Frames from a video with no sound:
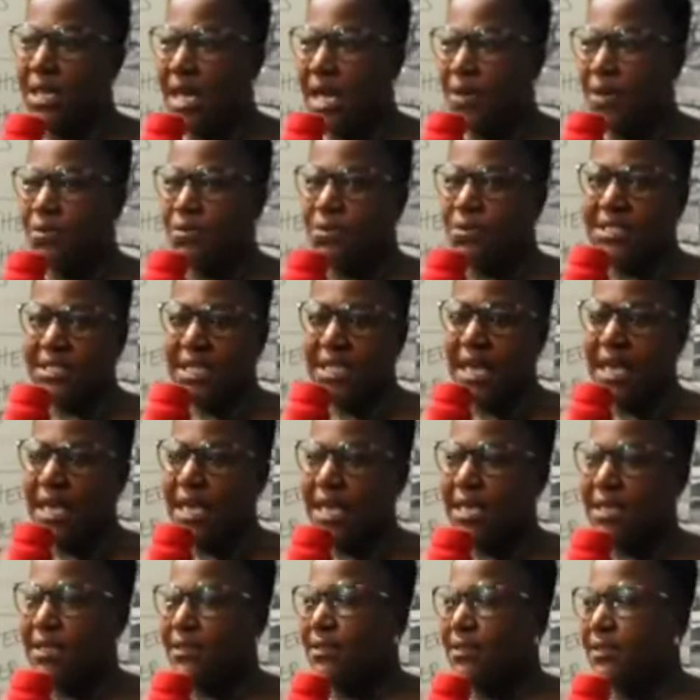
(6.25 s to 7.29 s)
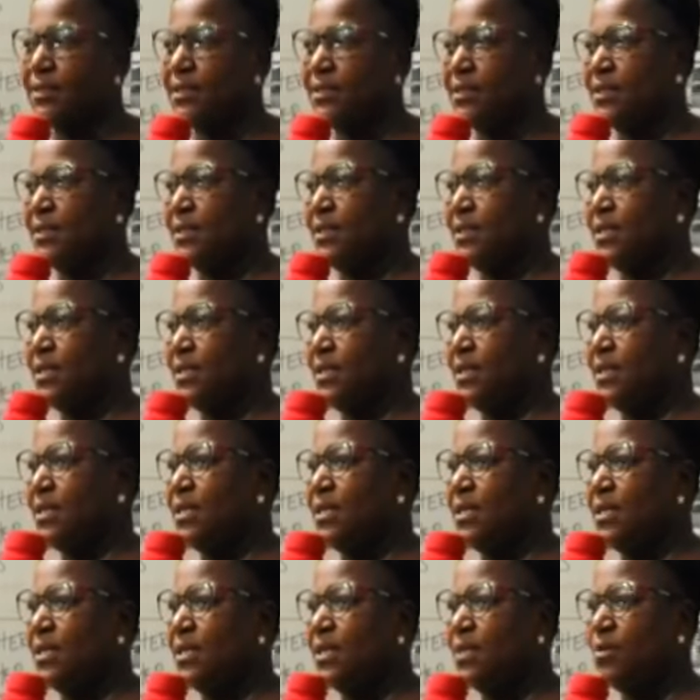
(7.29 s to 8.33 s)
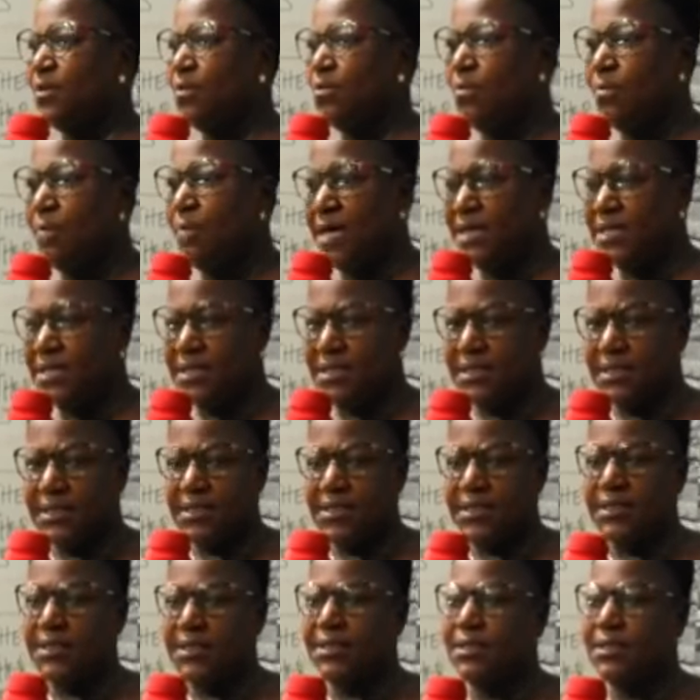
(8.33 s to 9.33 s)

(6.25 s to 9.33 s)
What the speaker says: Akotia Line, Kumasi.